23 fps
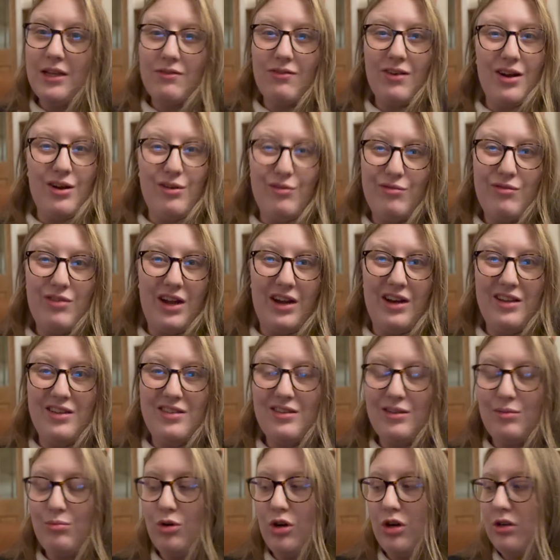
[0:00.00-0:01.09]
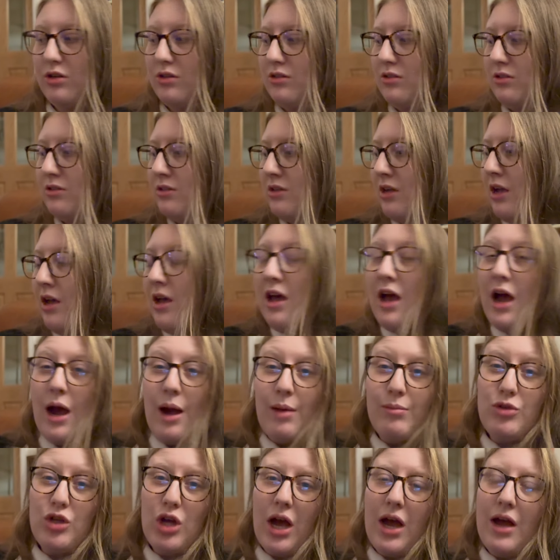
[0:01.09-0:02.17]
fan of fantasy books,
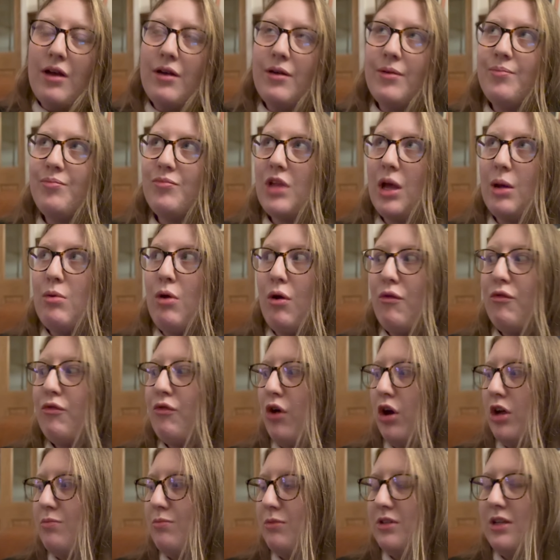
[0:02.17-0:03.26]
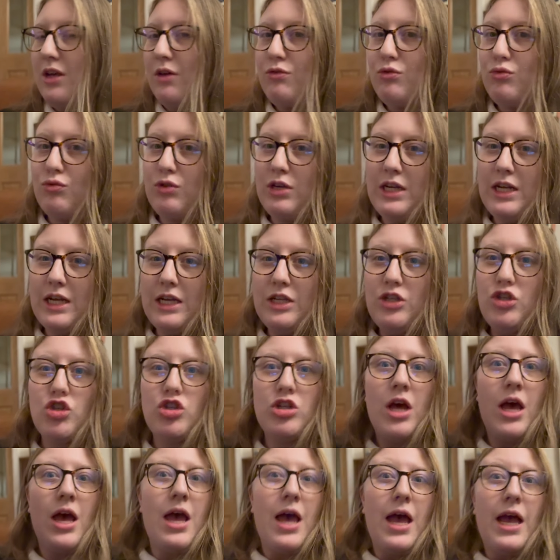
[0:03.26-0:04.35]
I'm not forcing myself to read it. It's just
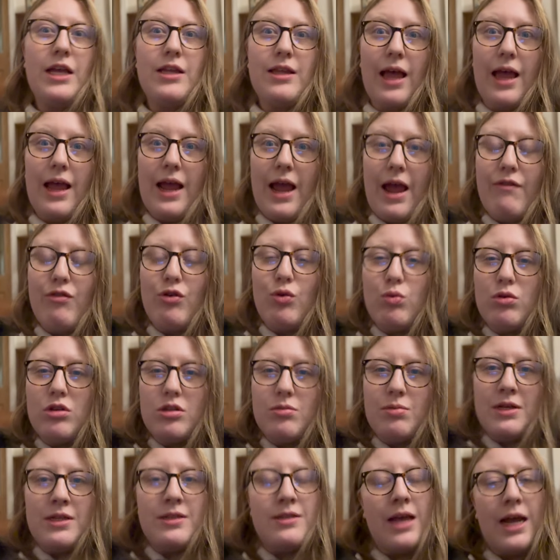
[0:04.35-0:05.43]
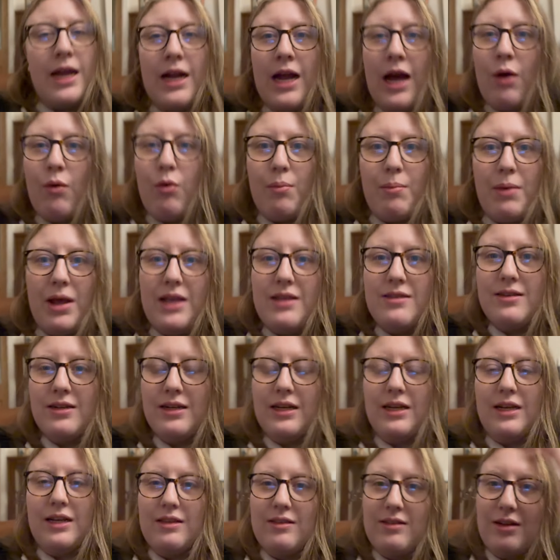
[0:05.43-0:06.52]
everyone's been saying how amazing
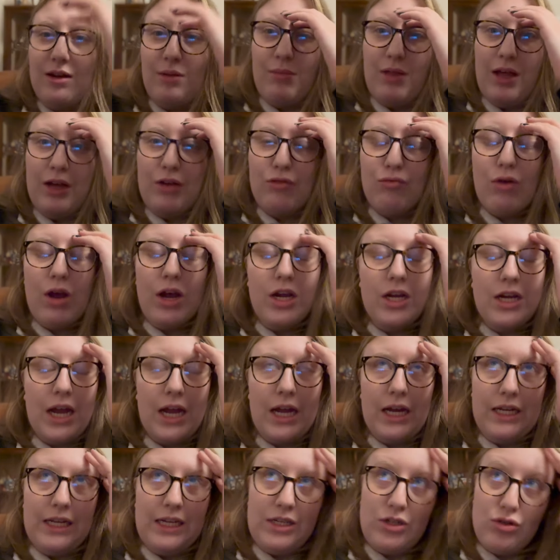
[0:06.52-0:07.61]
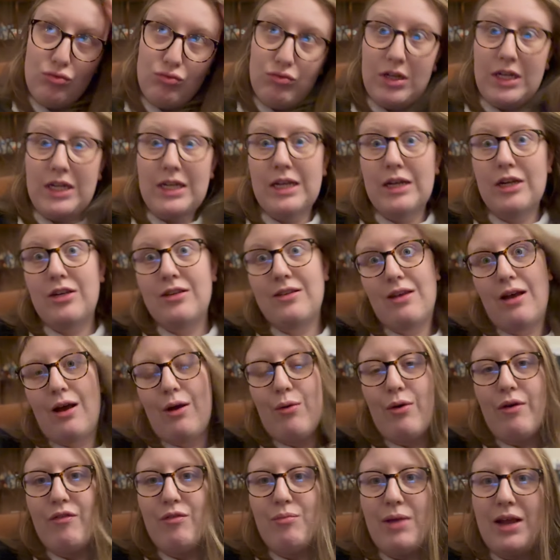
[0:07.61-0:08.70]
it is, and I'm like, right, okay, I need to read it because of how
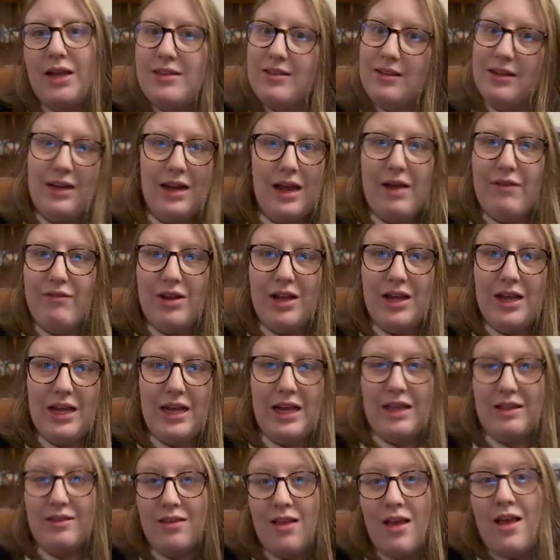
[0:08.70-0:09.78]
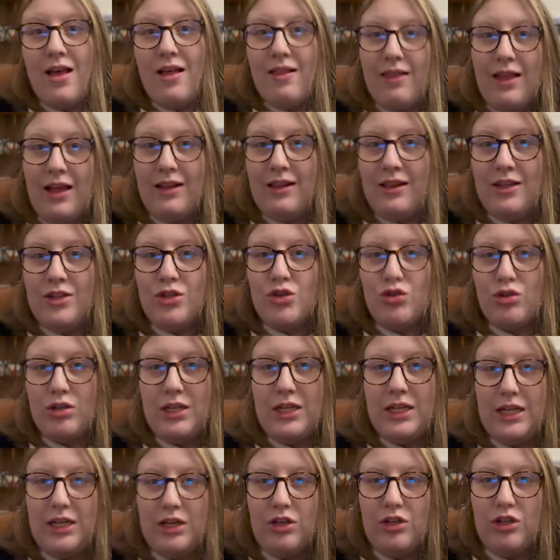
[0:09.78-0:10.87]
amazing it is. Like, literally
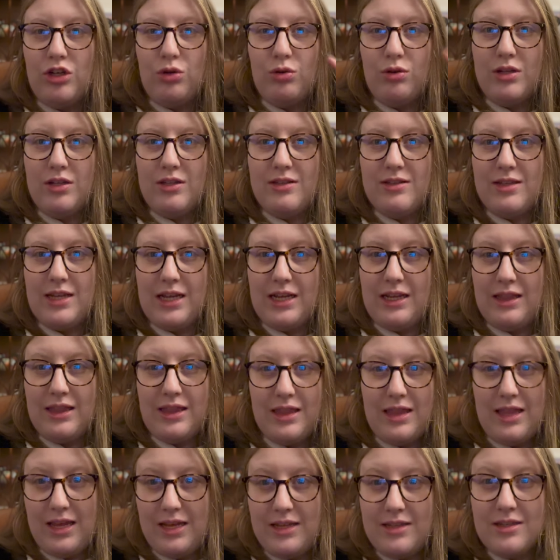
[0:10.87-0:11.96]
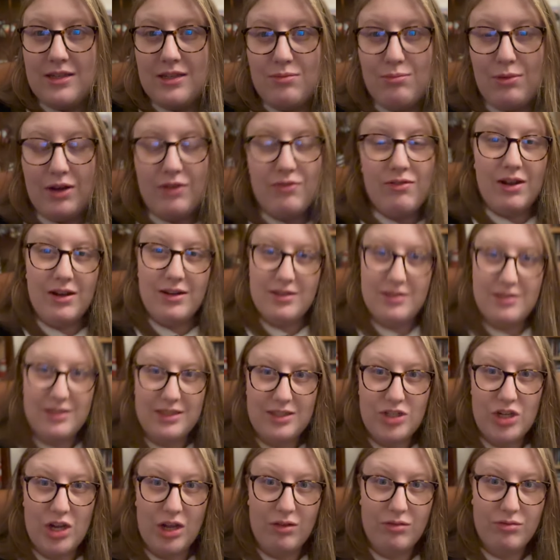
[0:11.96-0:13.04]
here you can see this is my fantasy
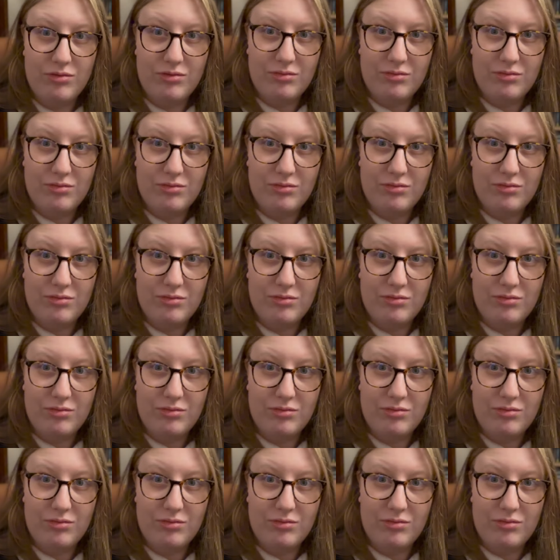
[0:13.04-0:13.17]
shelf.